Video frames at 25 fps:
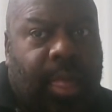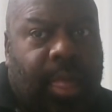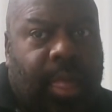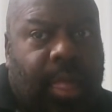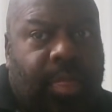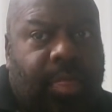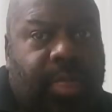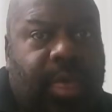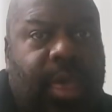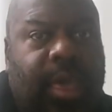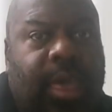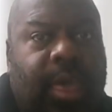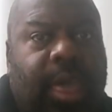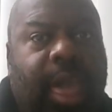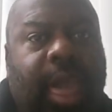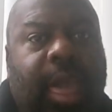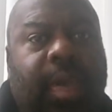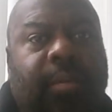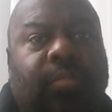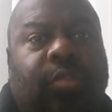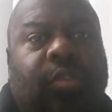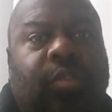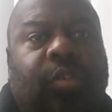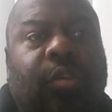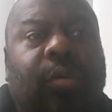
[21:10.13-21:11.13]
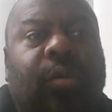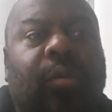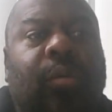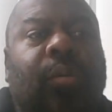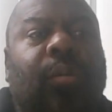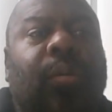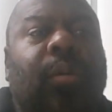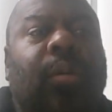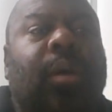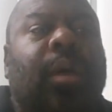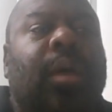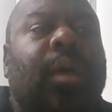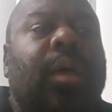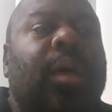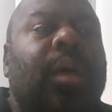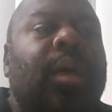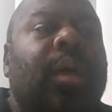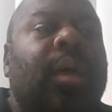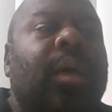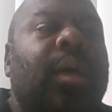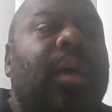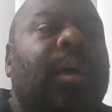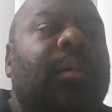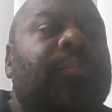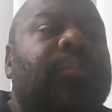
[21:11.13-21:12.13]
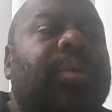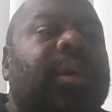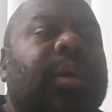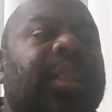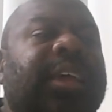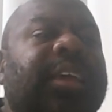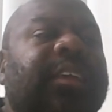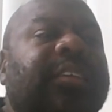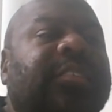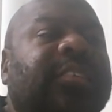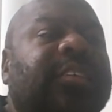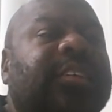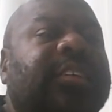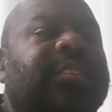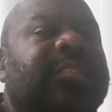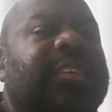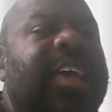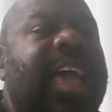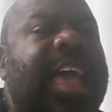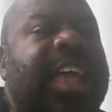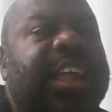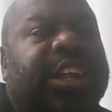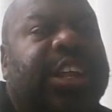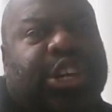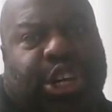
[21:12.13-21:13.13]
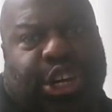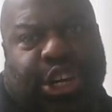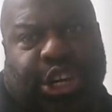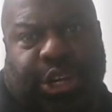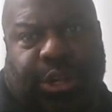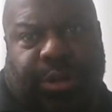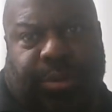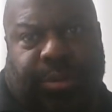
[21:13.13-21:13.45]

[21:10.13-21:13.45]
They came to police attention